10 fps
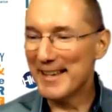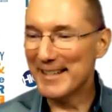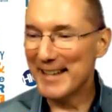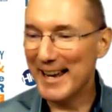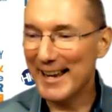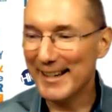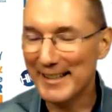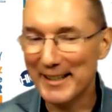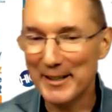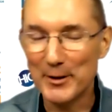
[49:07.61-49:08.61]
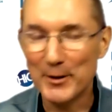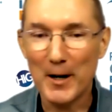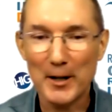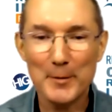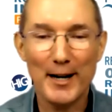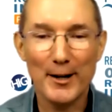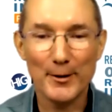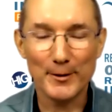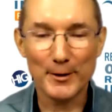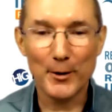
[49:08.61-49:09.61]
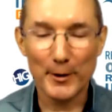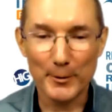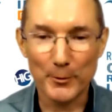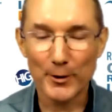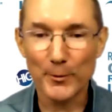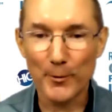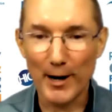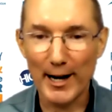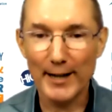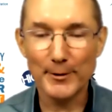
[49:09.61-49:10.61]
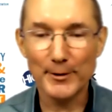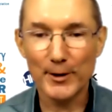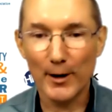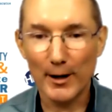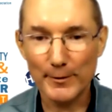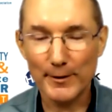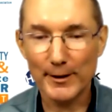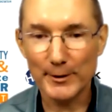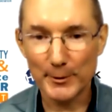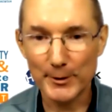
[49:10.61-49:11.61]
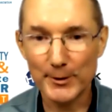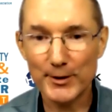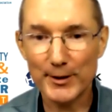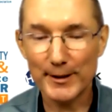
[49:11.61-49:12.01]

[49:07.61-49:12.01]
you talk about going worldwide with Dolph DeRoos,